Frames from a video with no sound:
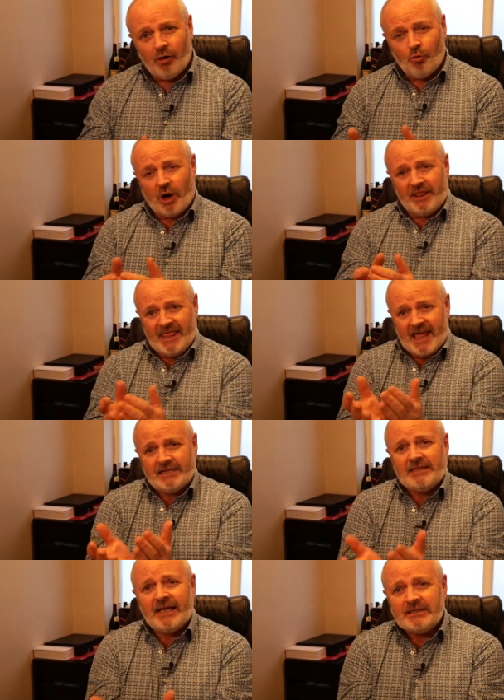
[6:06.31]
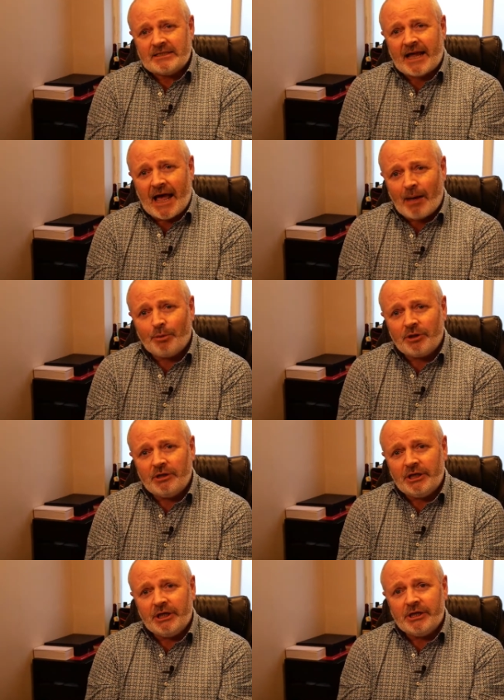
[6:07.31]
What then tends to happen
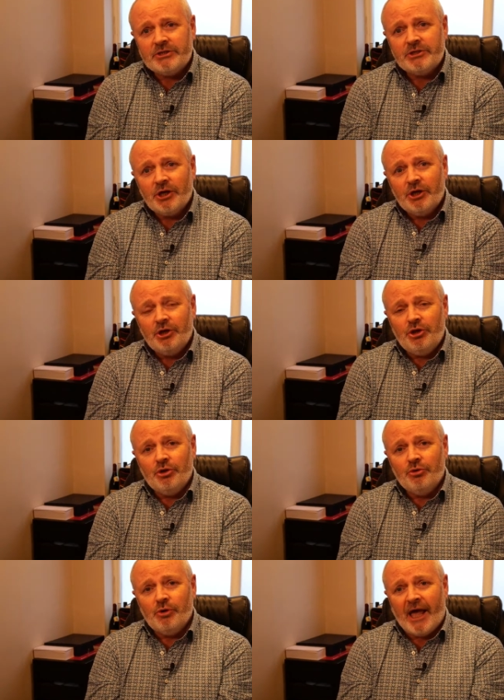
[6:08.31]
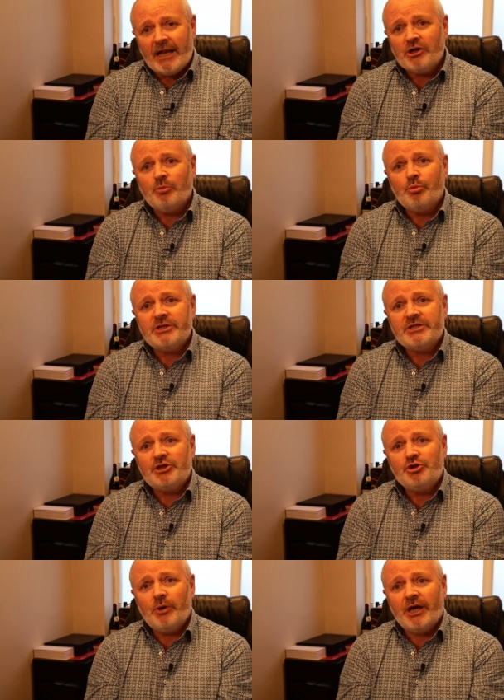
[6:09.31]
is you end up with a
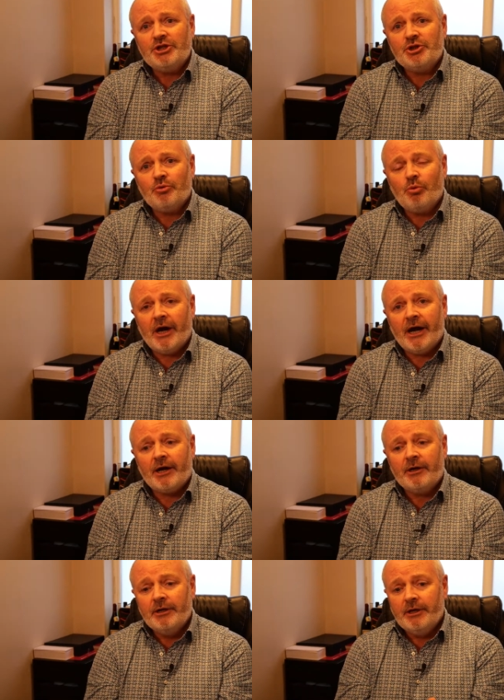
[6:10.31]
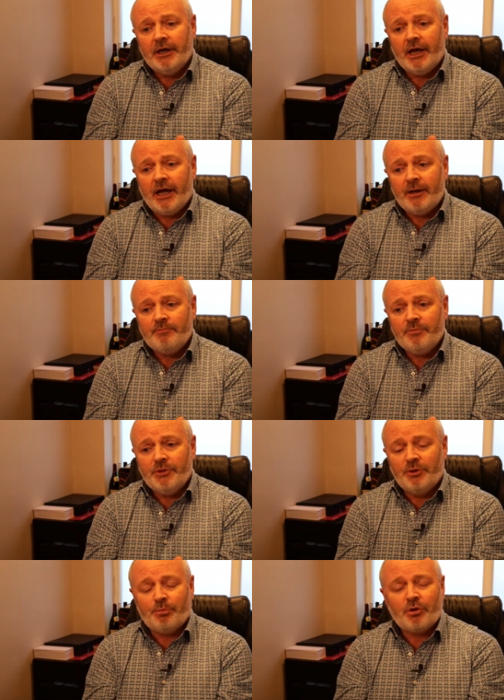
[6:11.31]
situation where
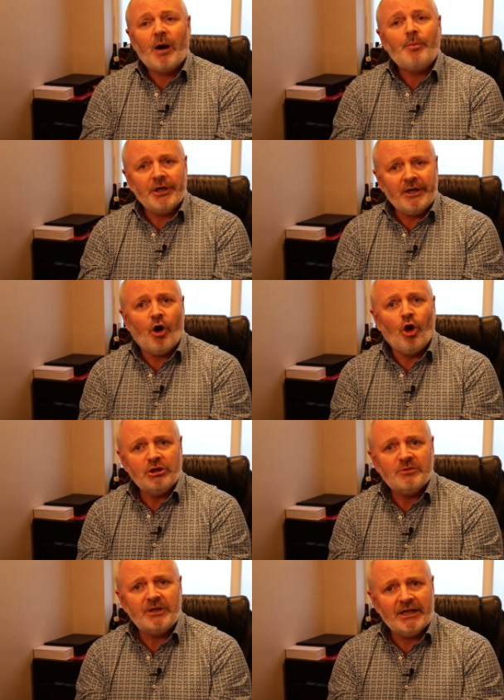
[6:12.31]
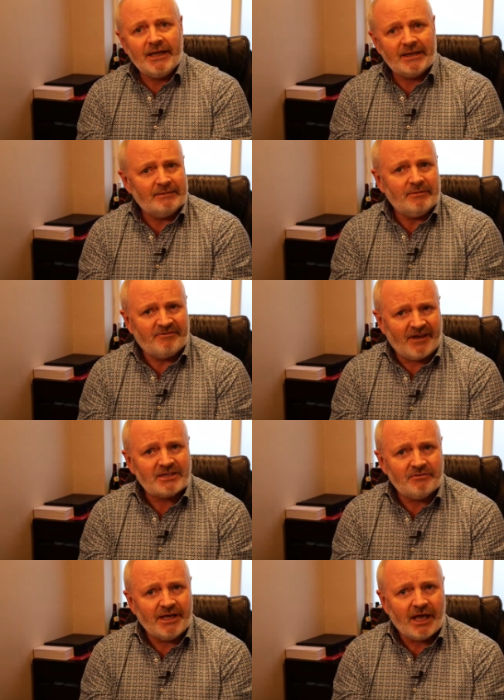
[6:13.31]
the property ultimately can
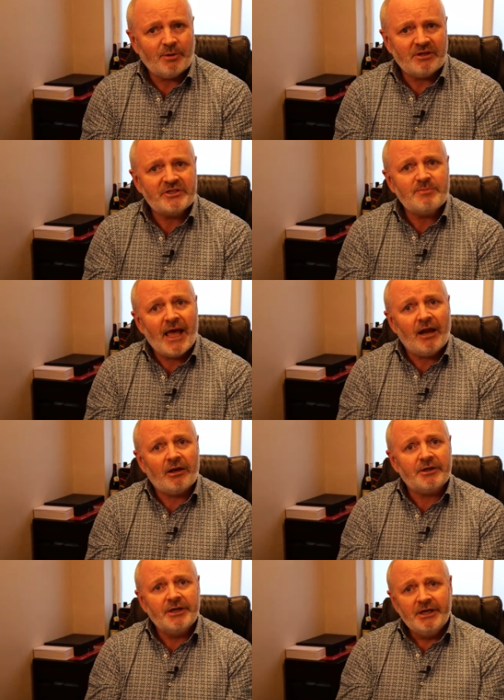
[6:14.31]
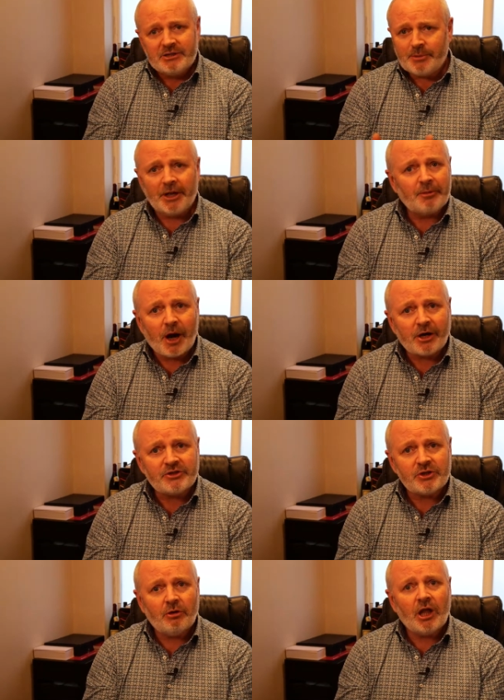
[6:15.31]
effectively get a bit of a smell on it. It's been on the market
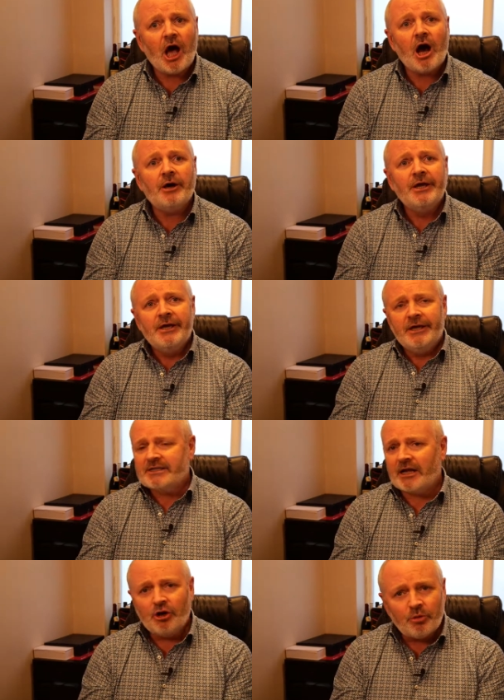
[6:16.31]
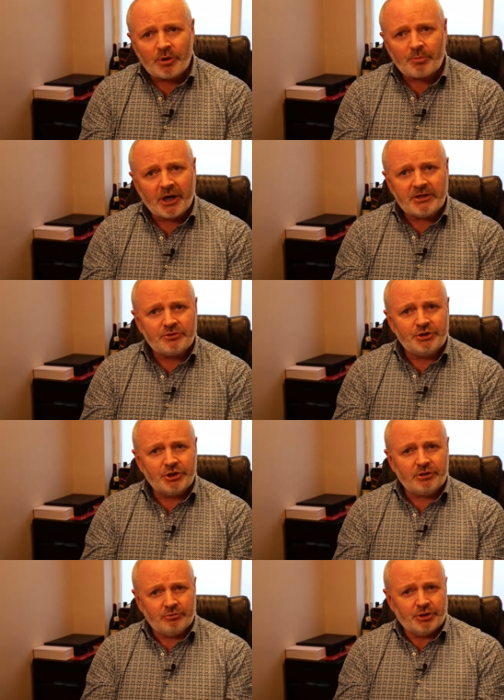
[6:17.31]
so long, it's had a number of price
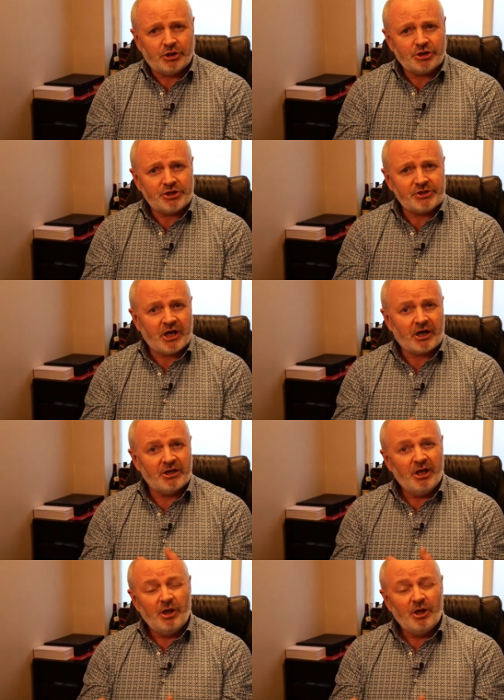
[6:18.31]
reductions on it.